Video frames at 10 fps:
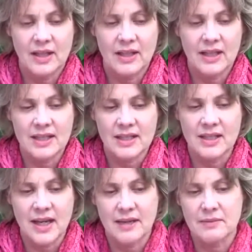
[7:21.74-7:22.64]
it
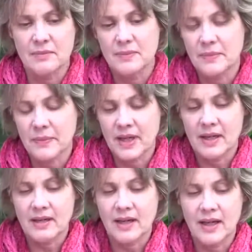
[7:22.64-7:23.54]
isn't
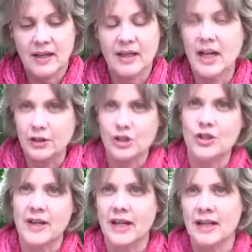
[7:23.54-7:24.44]
a
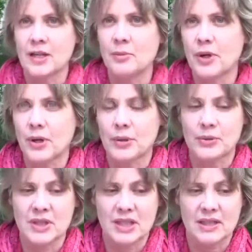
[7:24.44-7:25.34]
culture that can
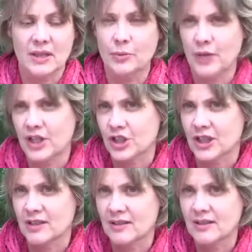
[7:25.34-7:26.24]
impose
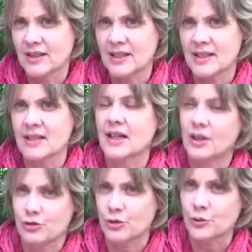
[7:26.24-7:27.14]
oppression. It isn't a
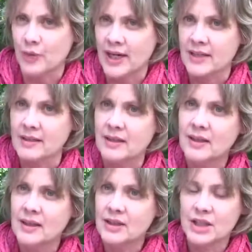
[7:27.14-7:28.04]
cultural right
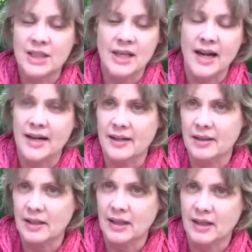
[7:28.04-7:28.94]
to
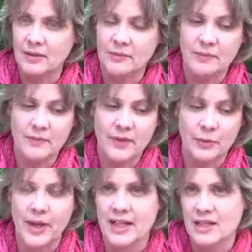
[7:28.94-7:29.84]
deny
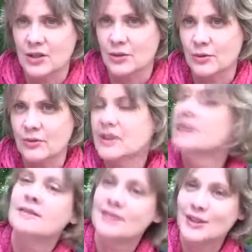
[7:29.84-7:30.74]
the right to,
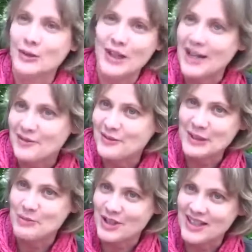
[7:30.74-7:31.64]
you know, life,
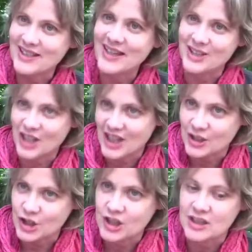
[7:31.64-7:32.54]
liberty,
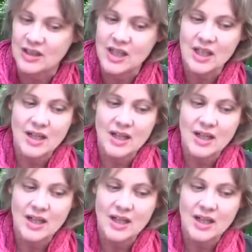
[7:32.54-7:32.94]
education,